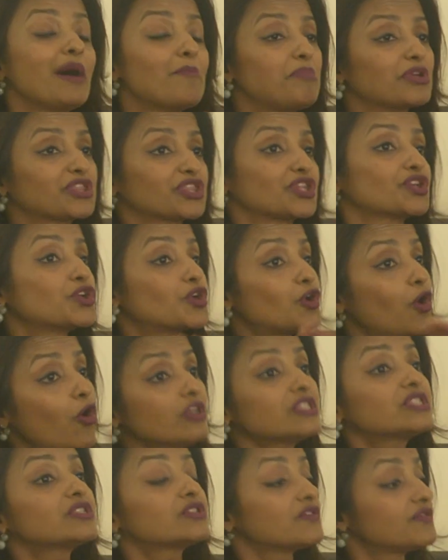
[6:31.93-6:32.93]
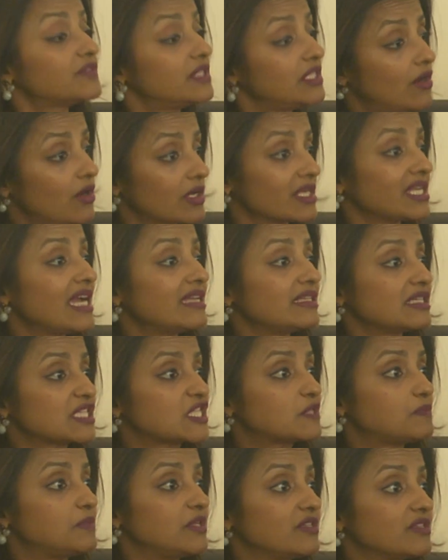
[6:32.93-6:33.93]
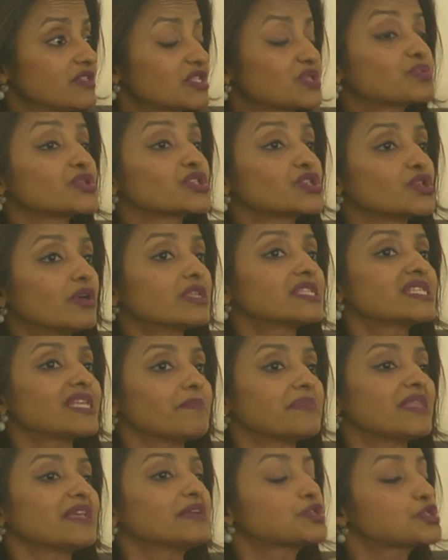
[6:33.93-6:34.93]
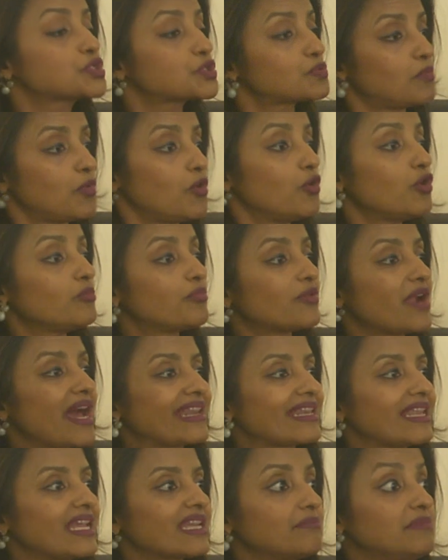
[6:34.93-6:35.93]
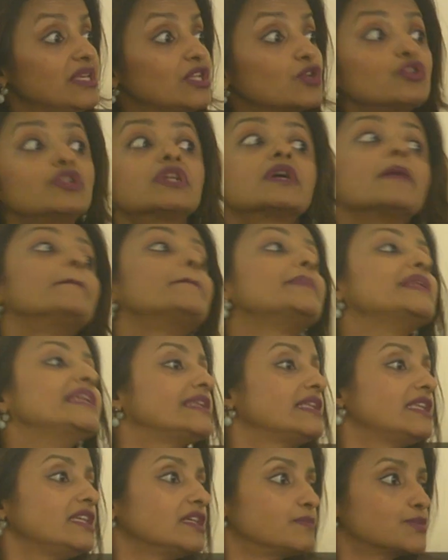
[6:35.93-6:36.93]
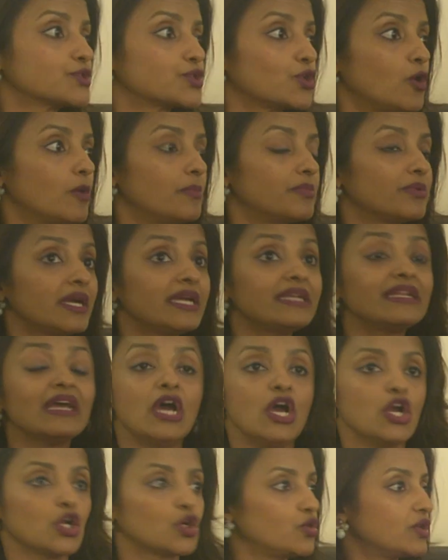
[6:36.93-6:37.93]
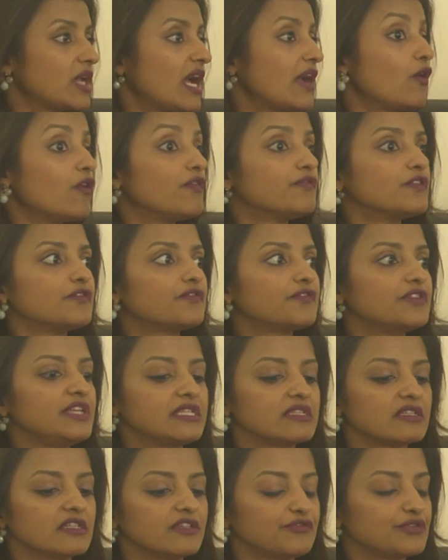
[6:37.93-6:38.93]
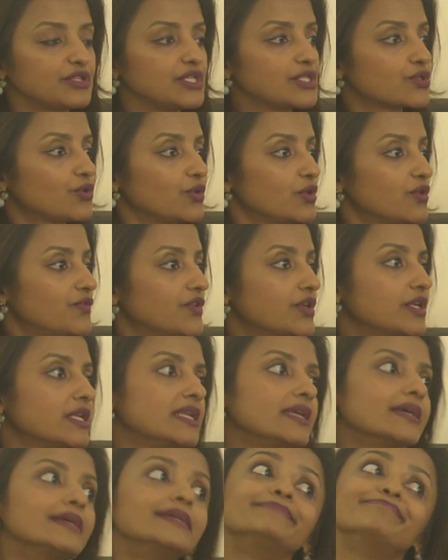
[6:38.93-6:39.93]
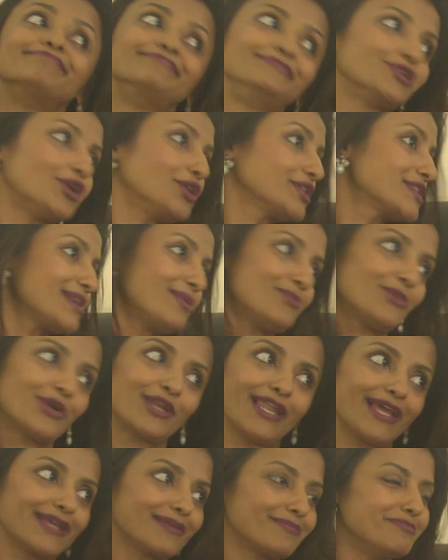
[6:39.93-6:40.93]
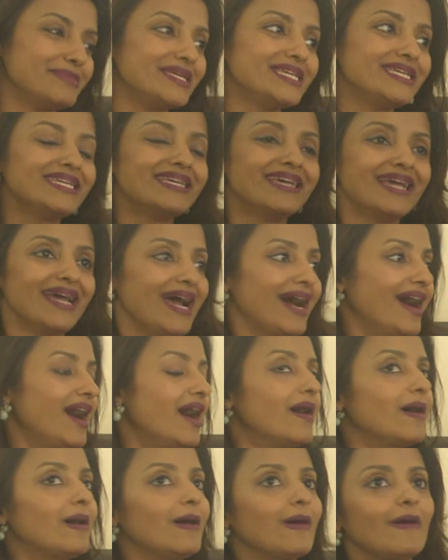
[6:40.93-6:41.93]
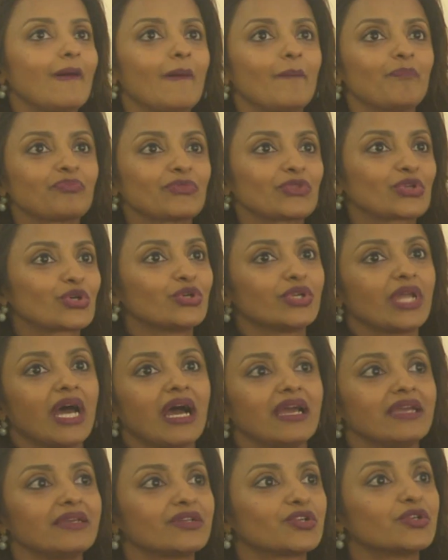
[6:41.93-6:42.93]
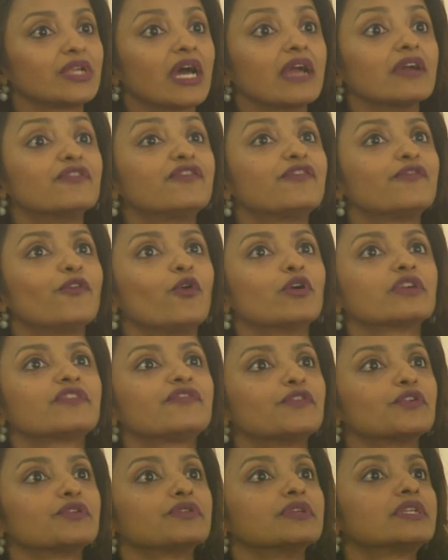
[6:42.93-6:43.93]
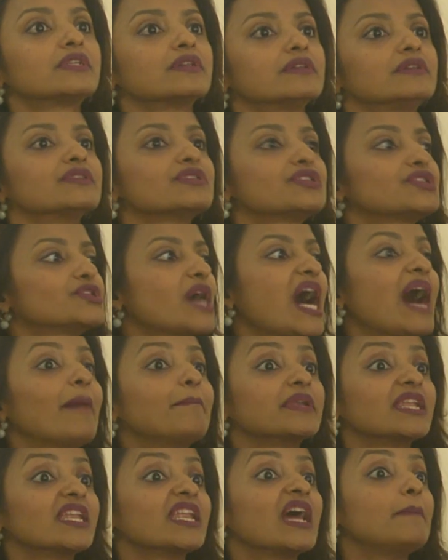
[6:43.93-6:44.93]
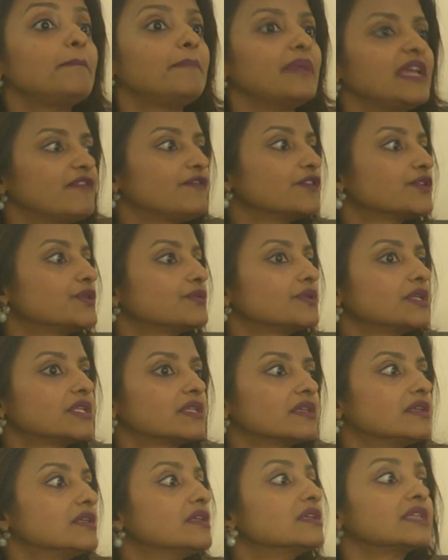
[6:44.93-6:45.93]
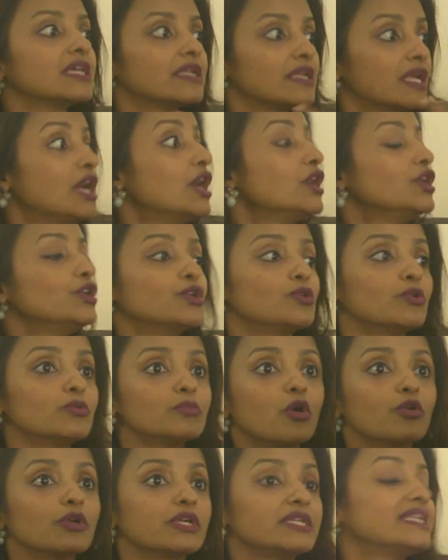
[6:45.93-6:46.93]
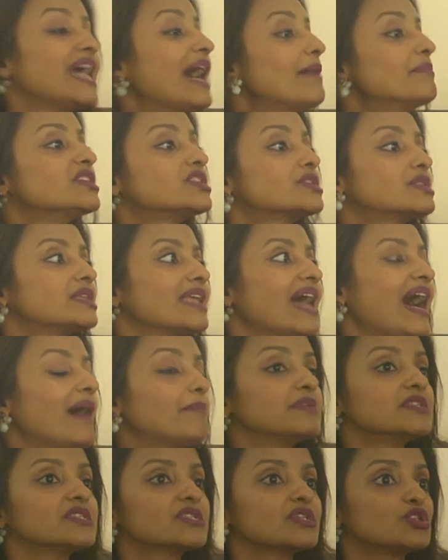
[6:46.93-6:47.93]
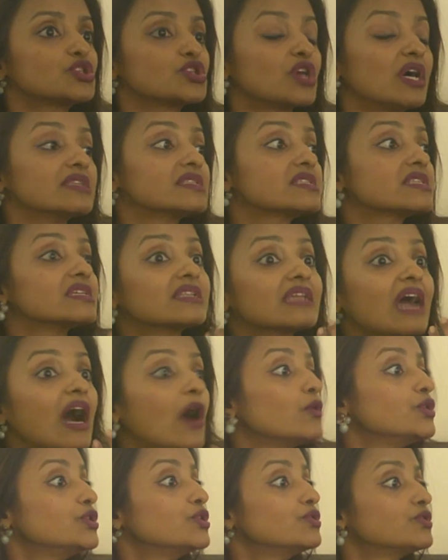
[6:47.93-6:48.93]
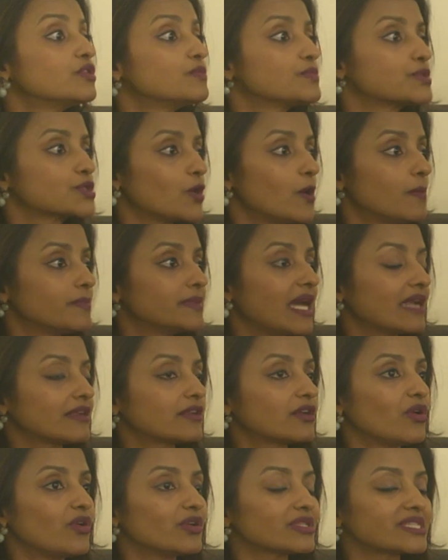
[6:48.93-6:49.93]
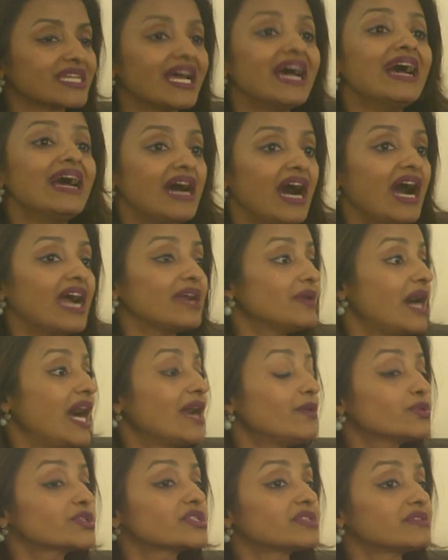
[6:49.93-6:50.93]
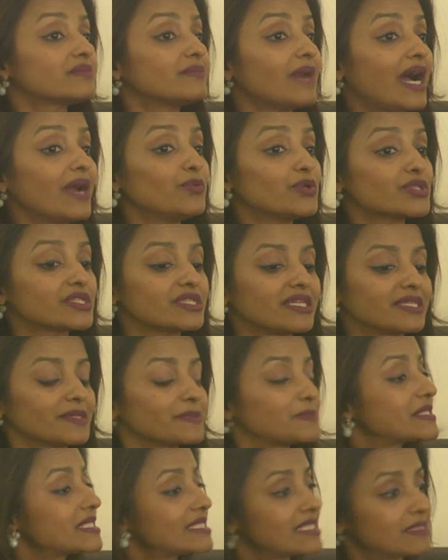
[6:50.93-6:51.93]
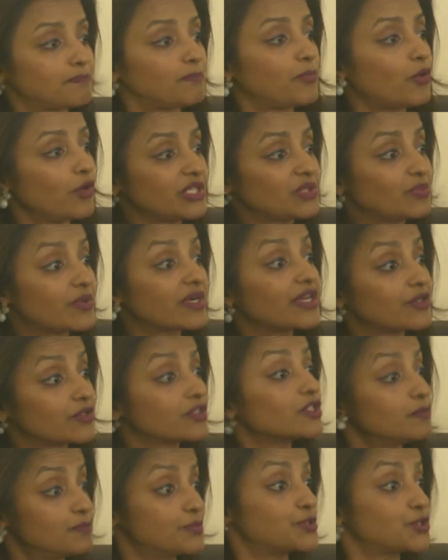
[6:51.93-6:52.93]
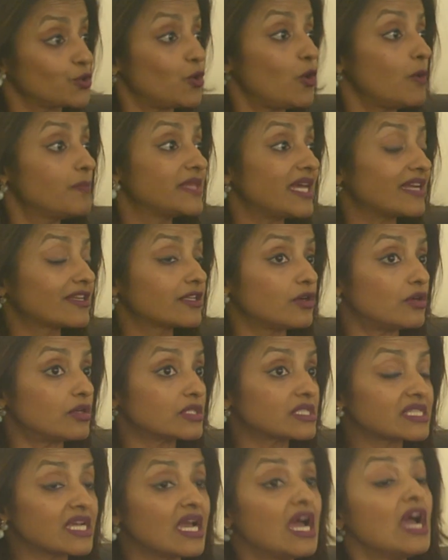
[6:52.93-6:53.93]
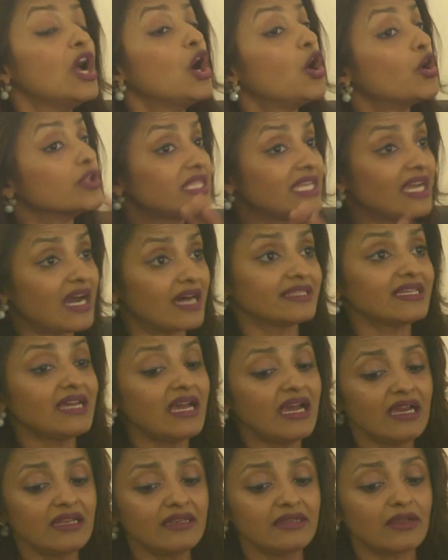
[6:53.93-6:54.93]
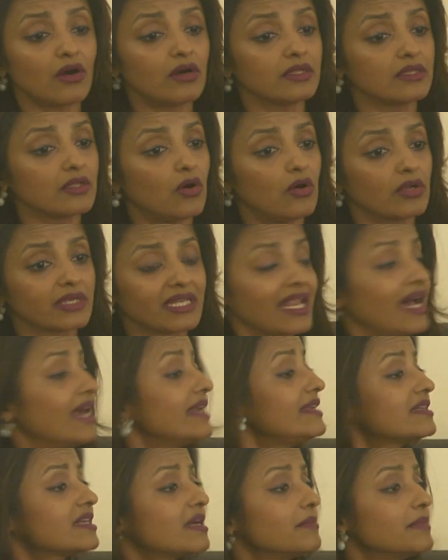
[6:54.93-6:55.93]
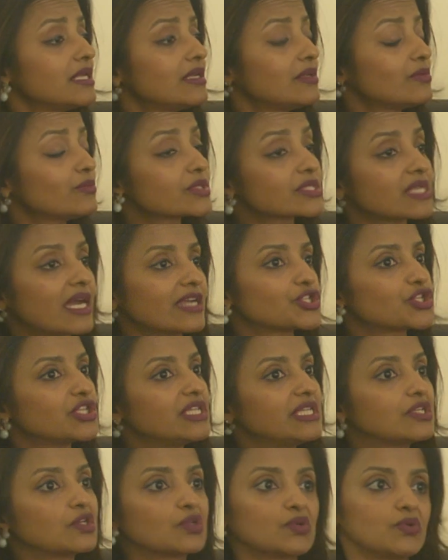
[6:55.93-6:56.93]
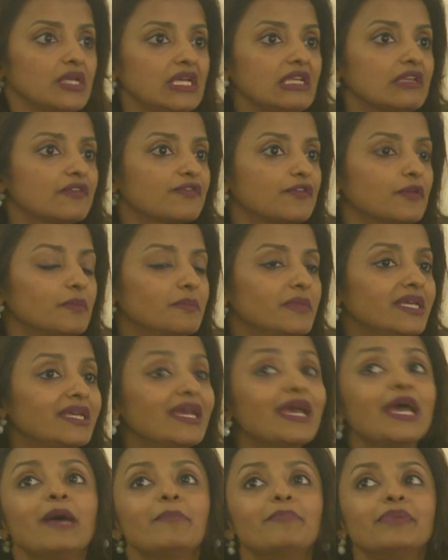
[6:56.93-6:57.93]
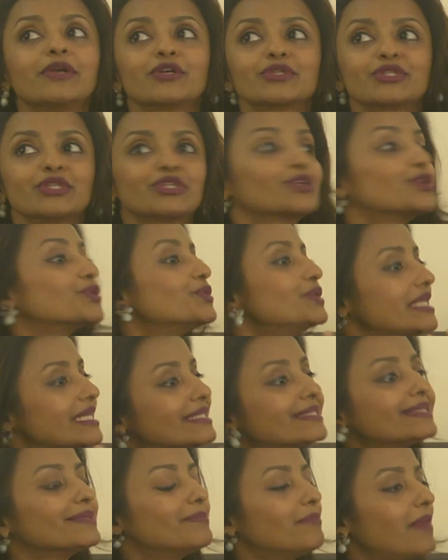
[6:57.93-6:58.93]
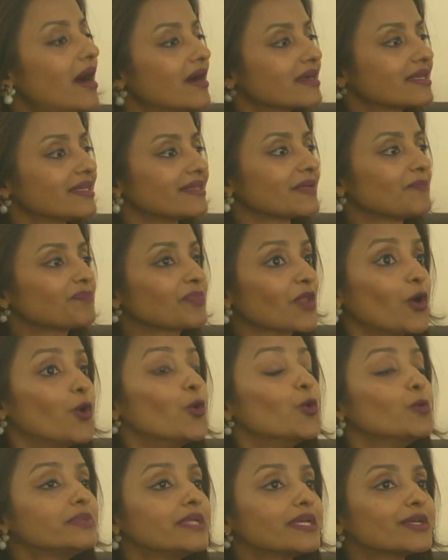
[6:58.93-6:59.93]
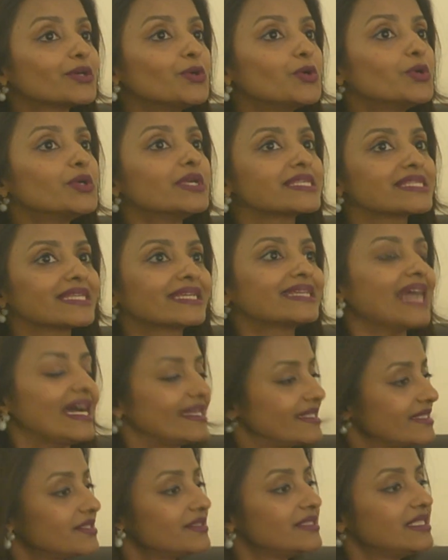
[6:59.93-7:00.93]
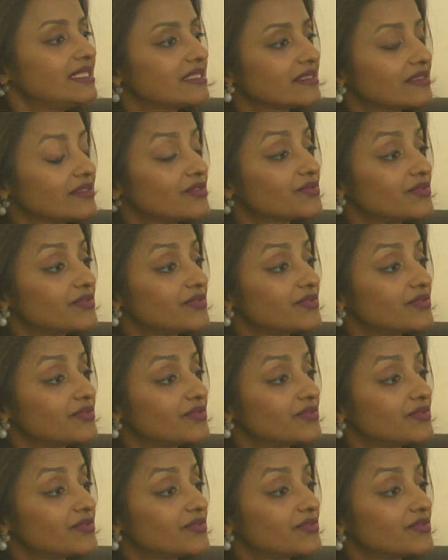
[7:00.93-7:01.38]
But the cost of the online experience was not something a small brand like me could completely absorb, right? Could I offer free deliveries all over India? Not someone like me. Could I afford for returns to happen and I pay for the return and, you know, or a damage that happens in transit? How are you going to absorb that cost? I wasn't at a point where I could absorb that cost. On the other hand, online coming in was actually great for me because it created a market. Home decor as a category didn't